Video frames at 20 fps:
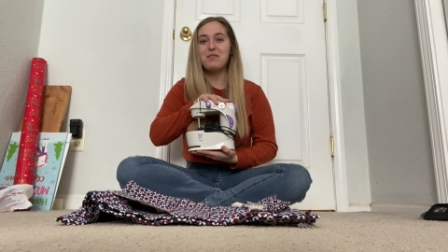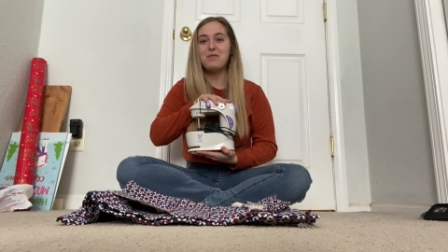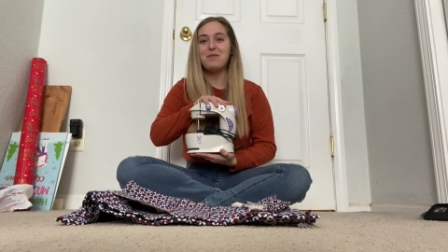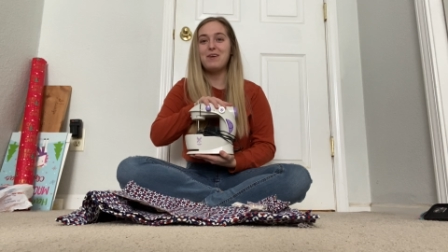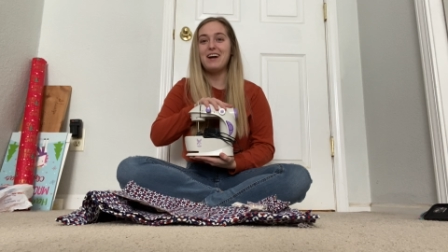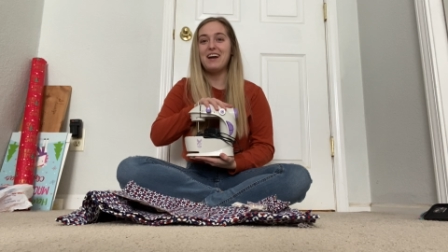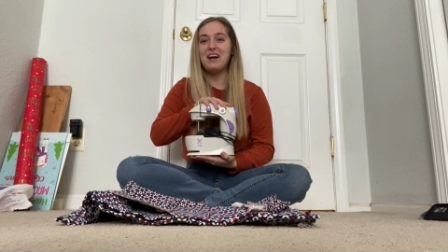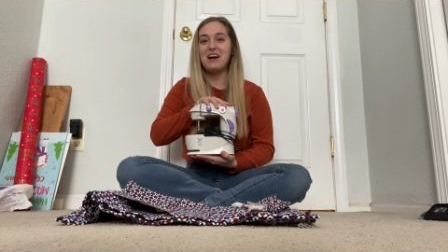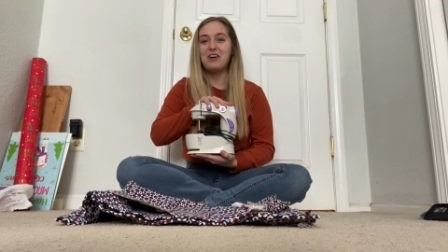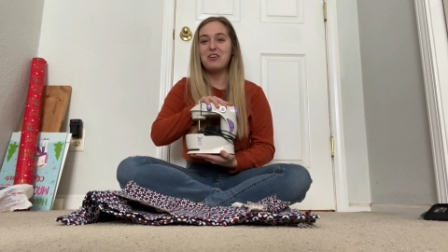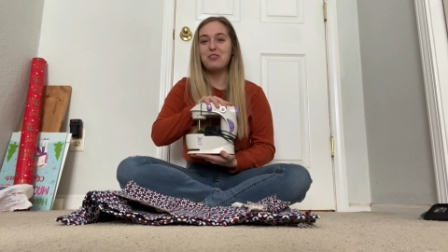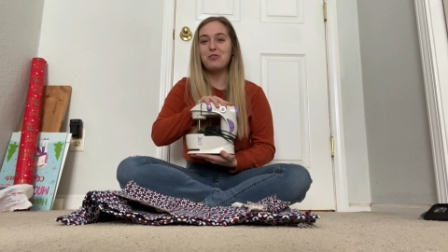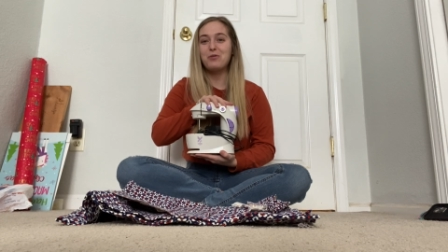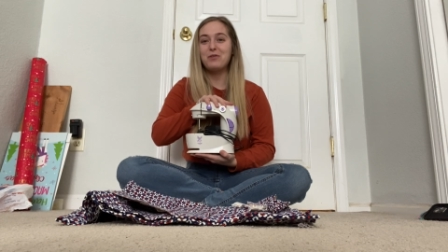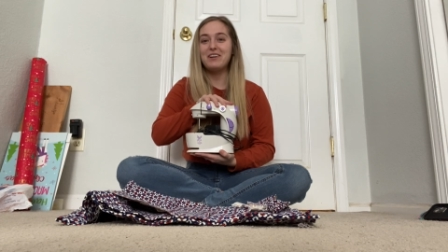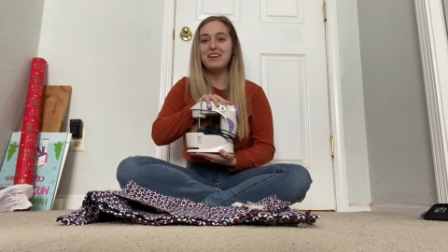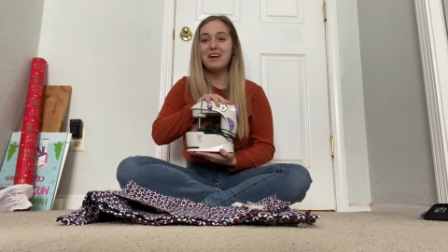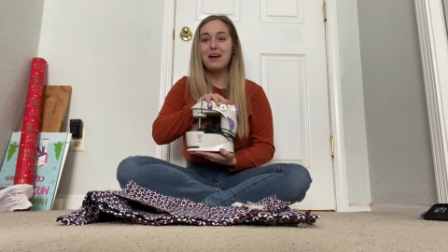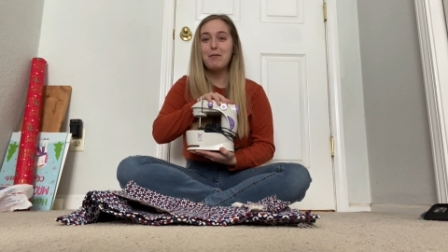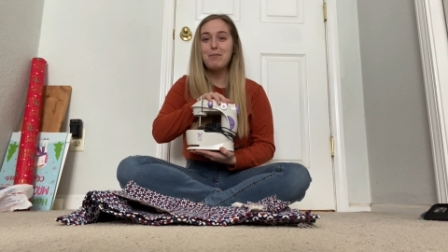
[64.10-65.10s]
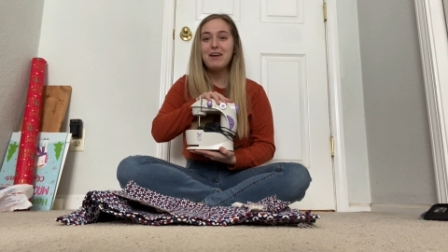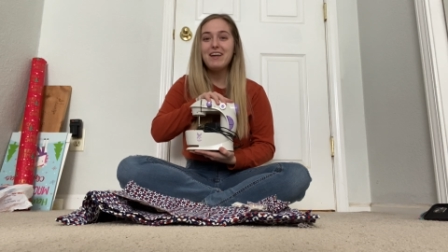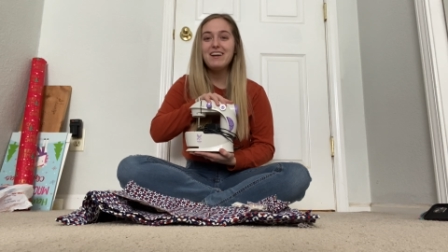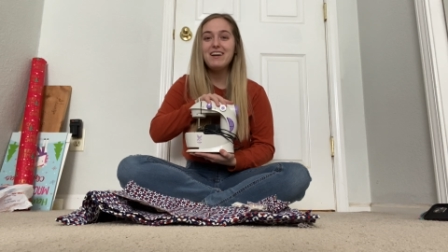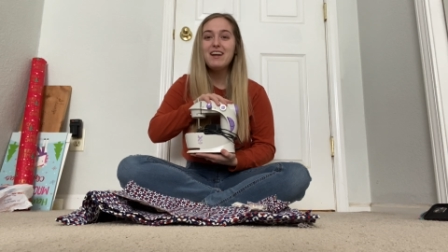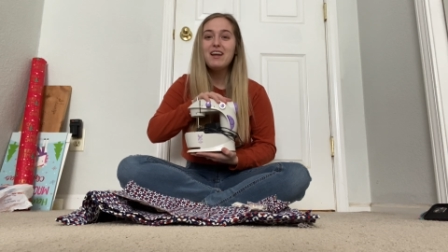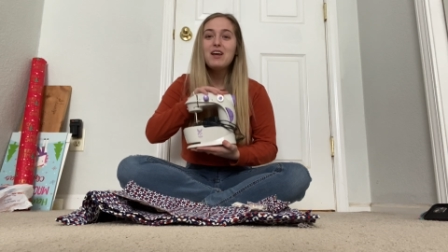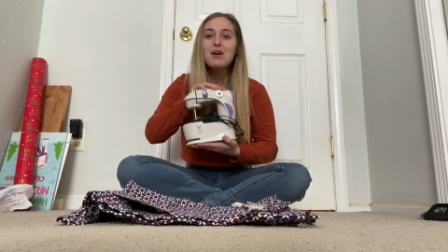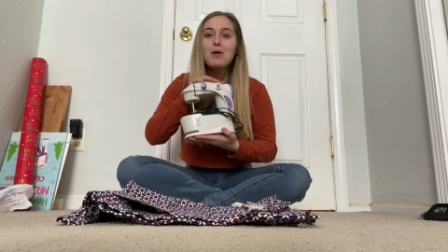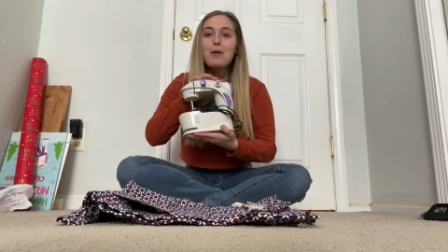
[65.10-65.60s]
my actual one to come
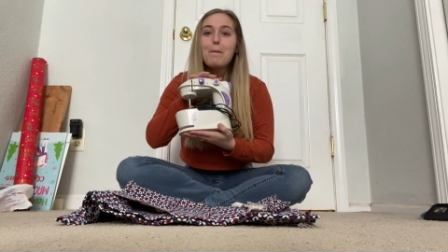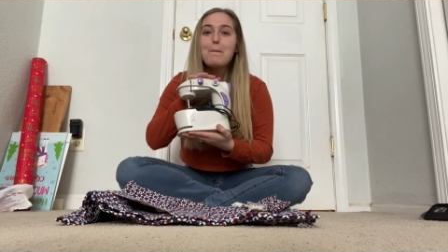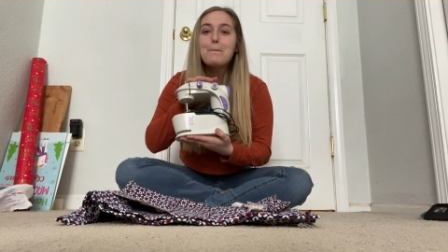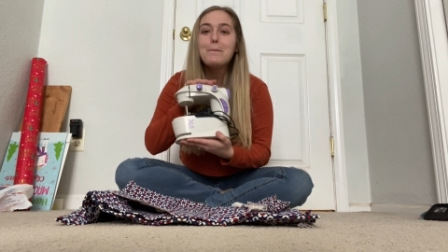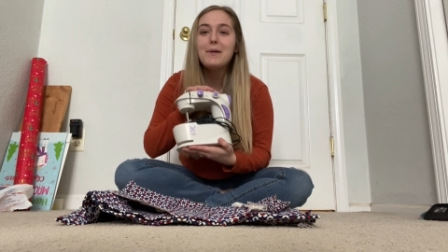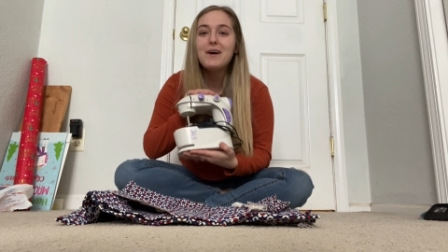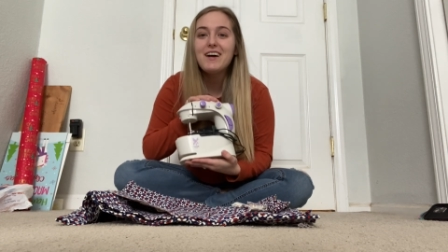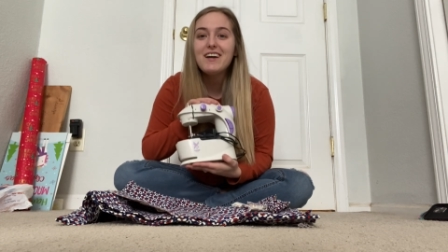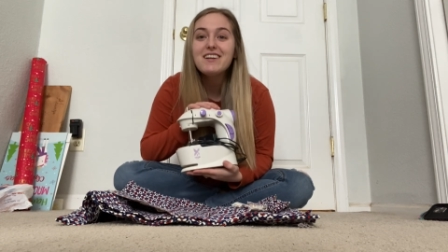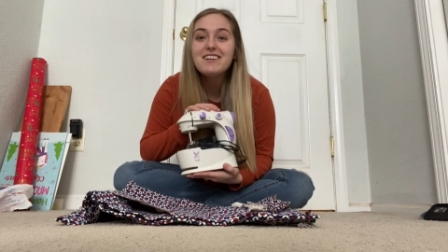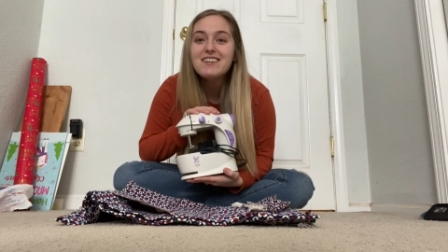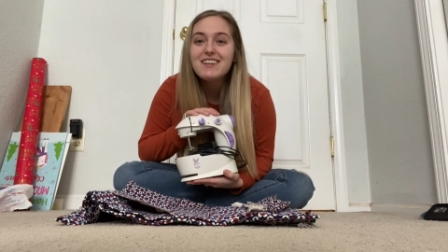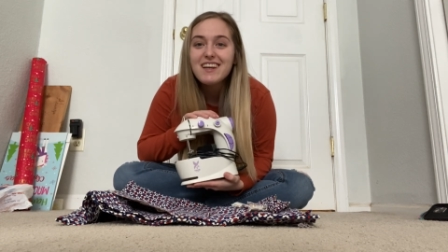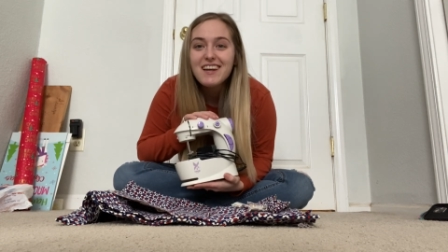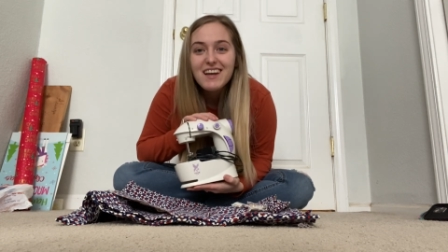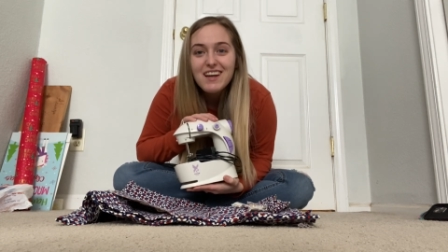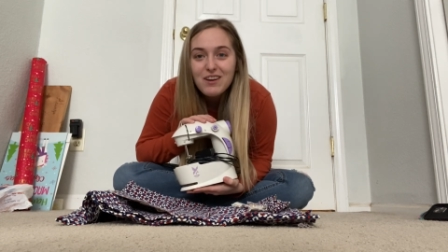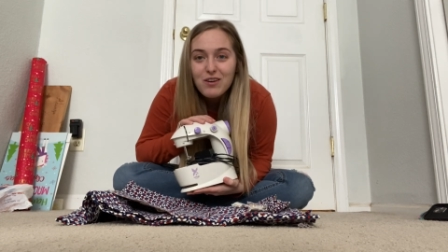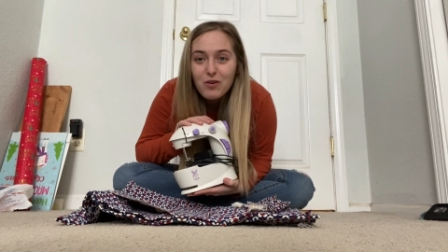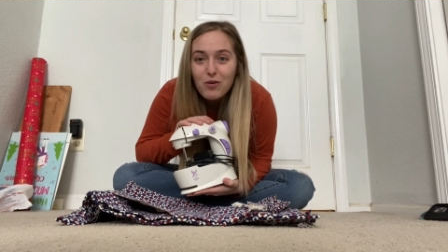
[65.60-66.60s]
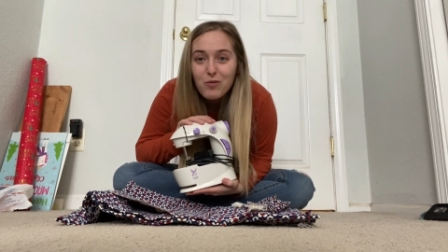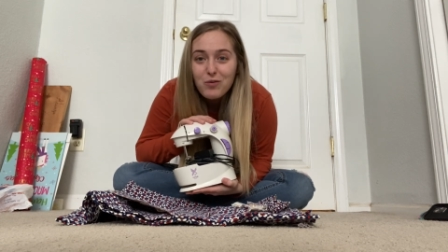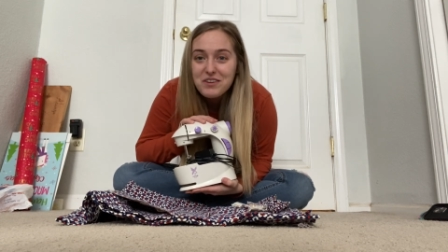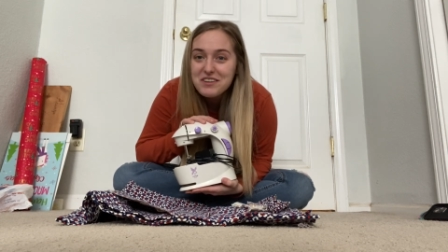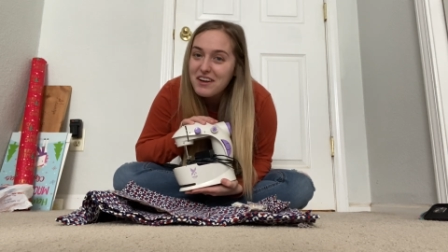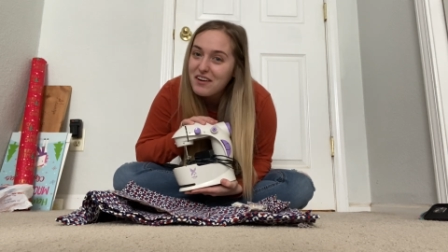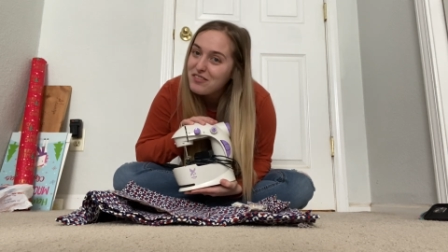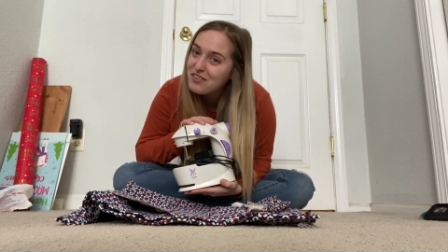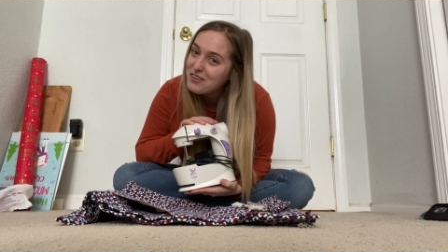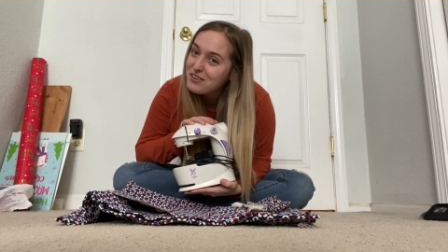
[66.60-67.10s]
in, but it will
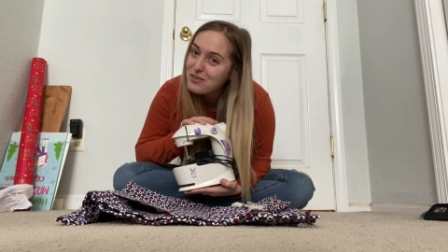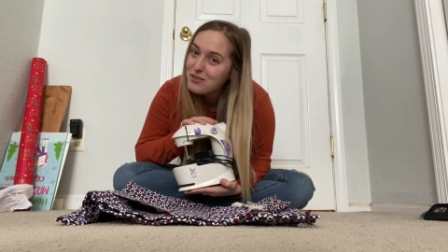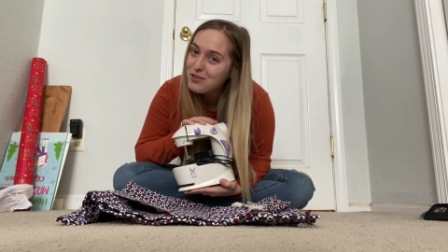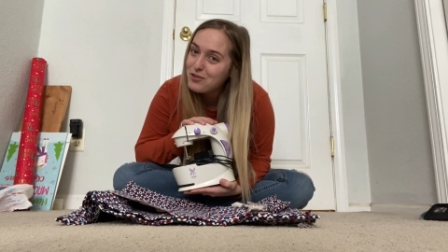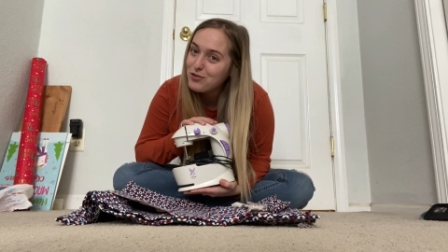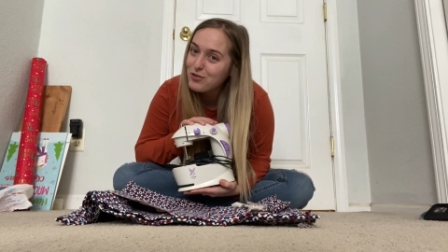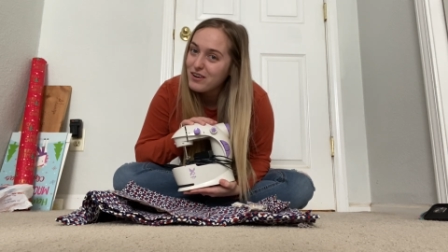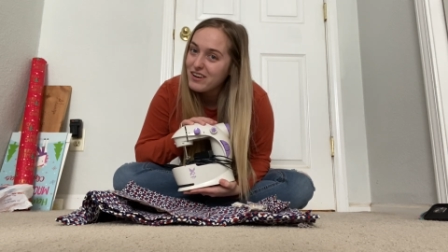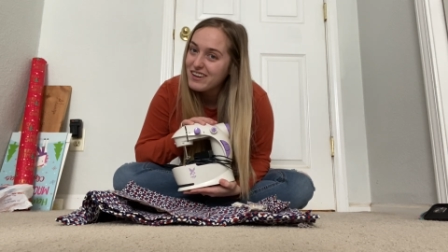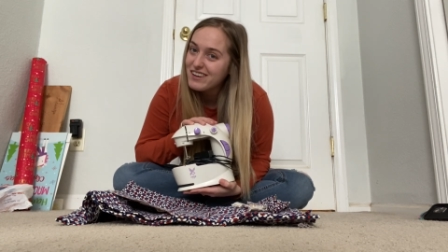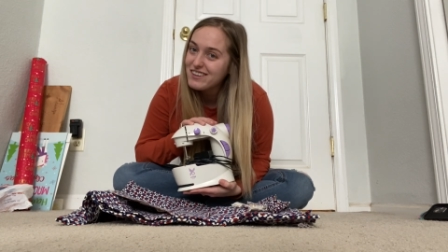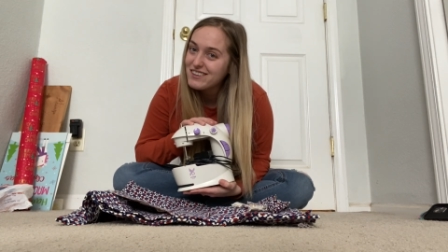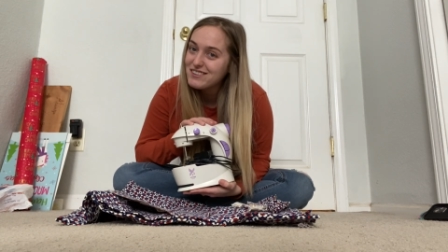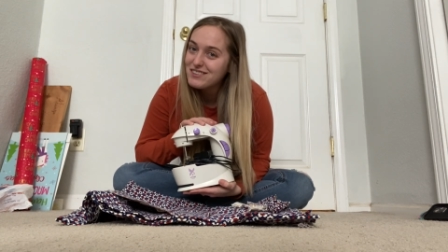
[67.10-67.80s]
definitely do the trick.